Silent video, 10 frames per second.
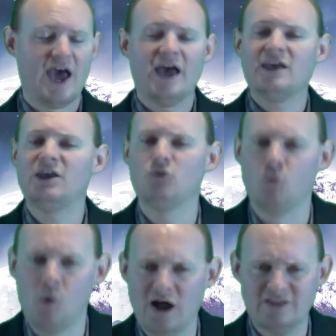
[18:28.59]
He
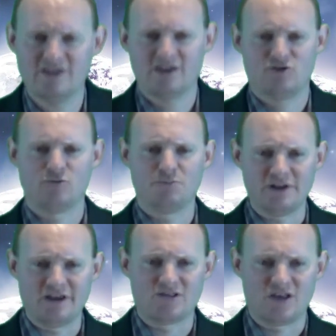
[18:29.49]
wanted to
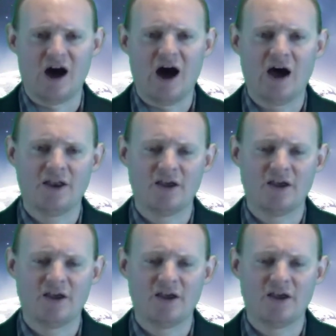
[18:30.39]
please God.